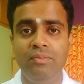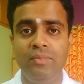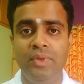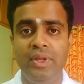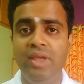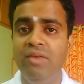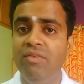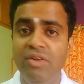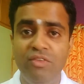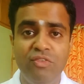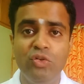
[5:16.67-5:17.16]

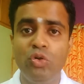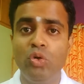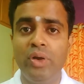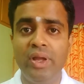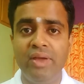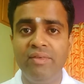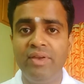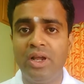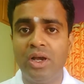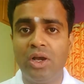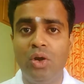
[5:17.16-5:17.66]
even if you don't
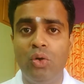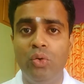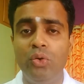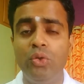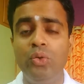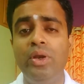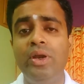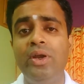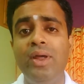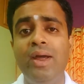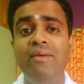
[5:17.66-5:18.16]
have an account
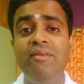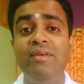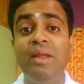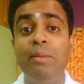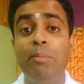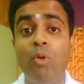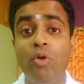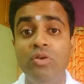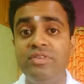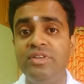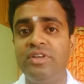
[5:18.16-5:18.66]
you need to have
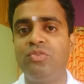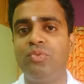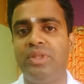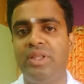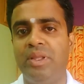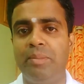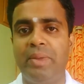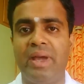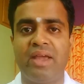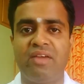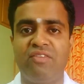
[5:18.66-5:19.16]
deposits with
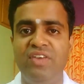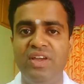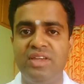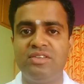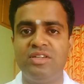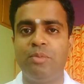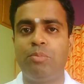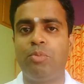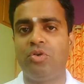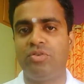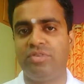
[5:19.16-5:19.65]
the bank fixed
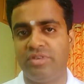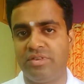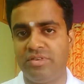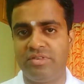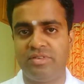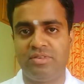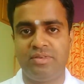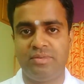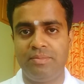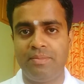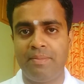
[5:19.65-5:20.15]

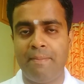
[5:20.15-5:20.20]
deposits